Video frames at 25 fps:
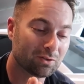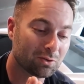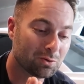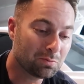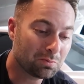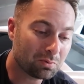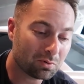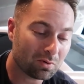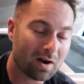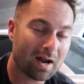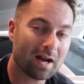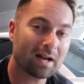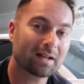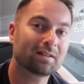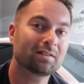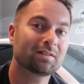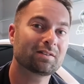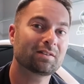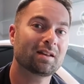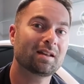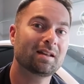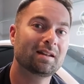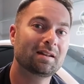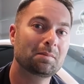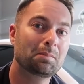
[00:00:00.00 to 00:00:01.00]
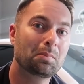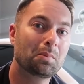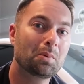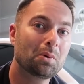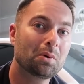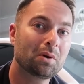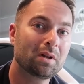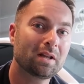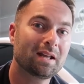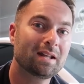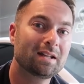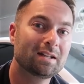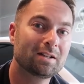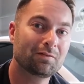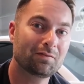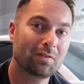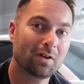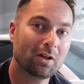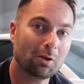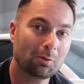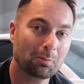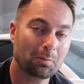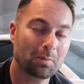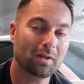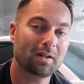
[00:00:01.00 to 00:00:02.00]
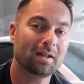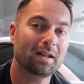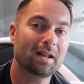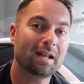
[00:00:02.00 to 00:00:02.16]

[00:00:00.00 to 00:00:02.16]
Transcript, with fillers: to practice and put it in development,